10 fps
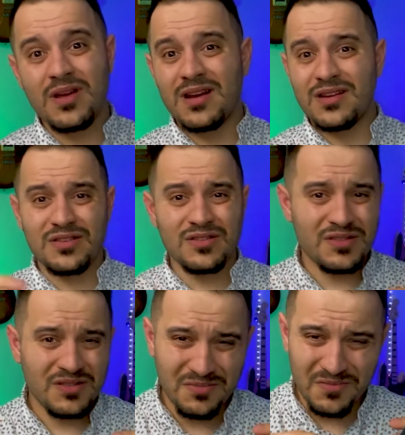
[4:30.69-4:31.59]
and it's
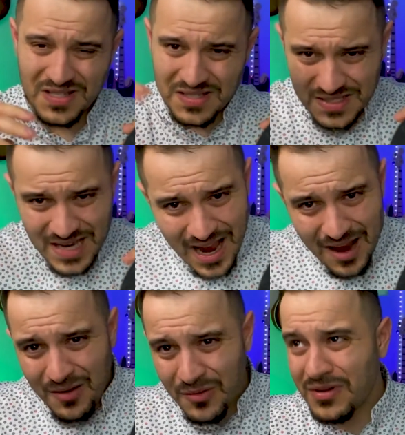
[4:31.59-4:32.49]
just
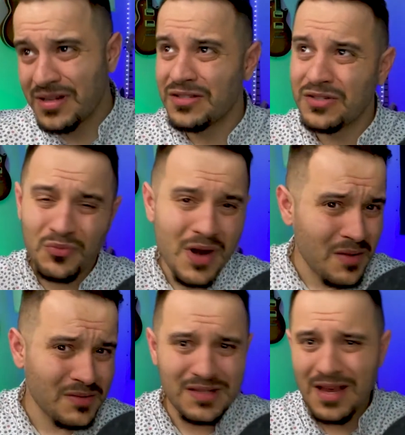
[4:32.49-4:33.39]
sound and
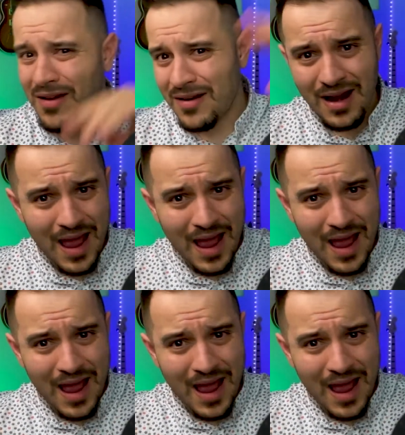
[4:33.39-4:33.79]
surround sound and